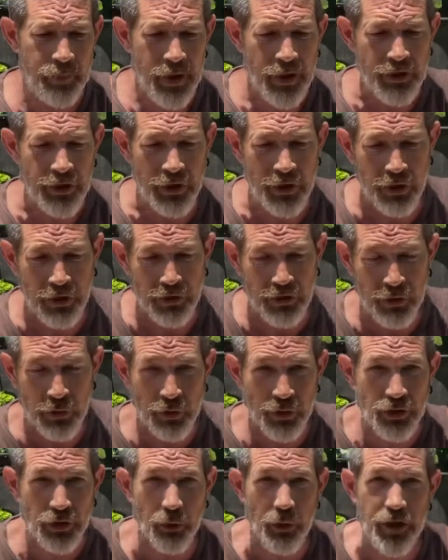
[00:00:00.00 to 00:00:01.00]
you know, do
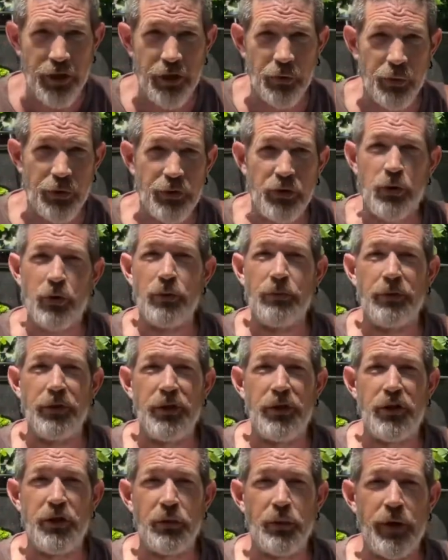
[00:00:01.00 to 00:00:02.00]
it the way you would normally
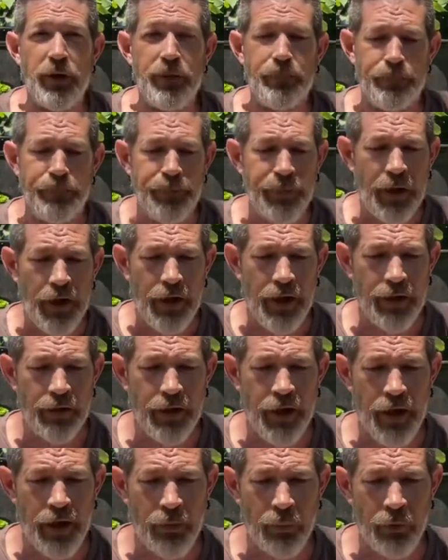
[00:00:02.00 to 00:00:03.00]
do it. And
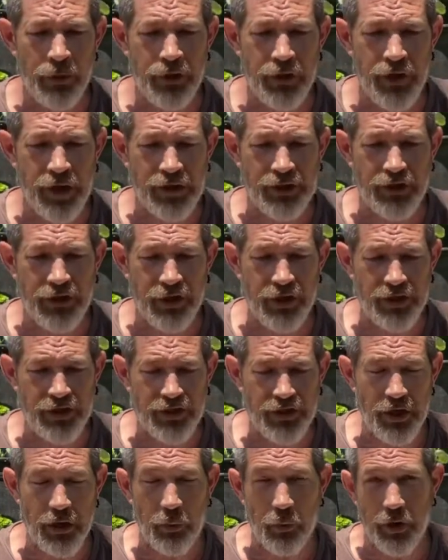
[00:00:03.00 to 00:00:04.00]
then when you get to,
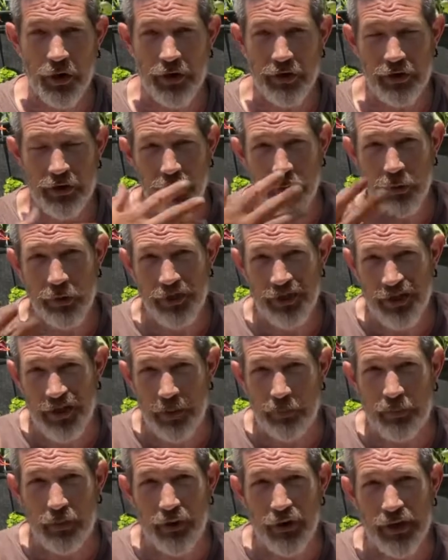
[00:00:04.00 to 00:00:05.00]
say, where you would say
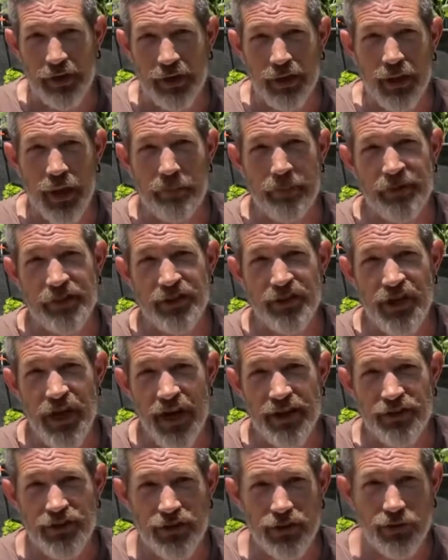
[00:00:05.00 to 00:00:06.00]
put in lemon
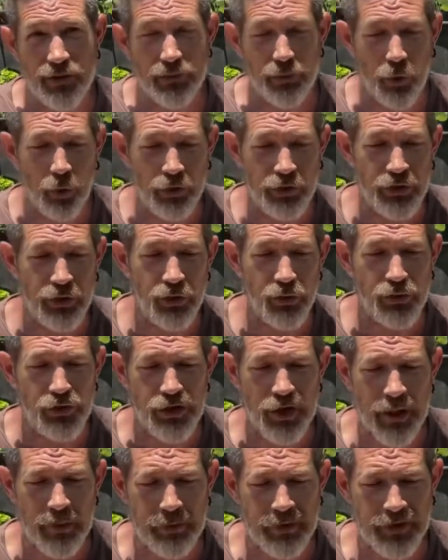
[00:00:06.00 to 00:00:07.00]
zest or use
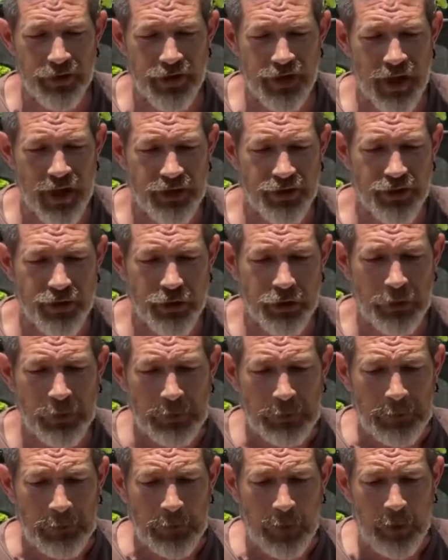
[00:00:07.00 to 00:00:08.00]
lemon zest
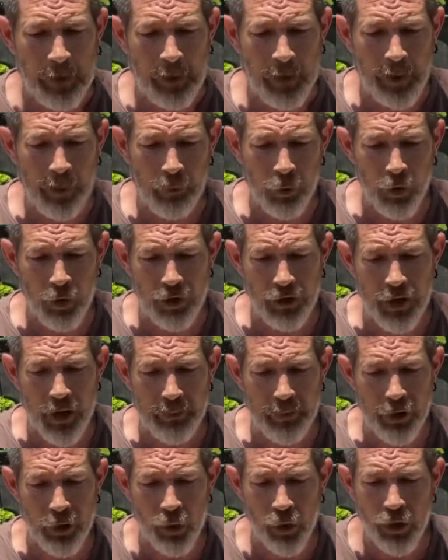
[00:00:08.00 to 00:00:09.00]
or a
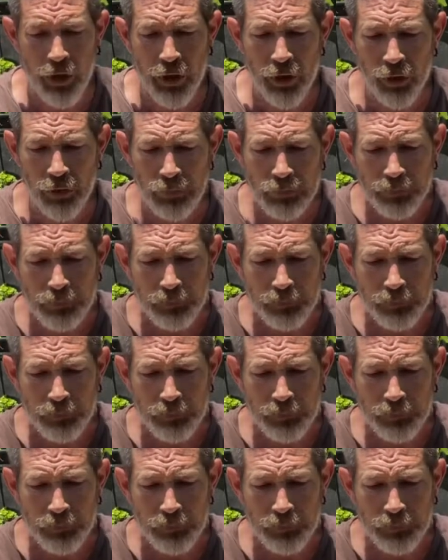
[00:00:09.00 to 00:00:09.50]
lemon oil,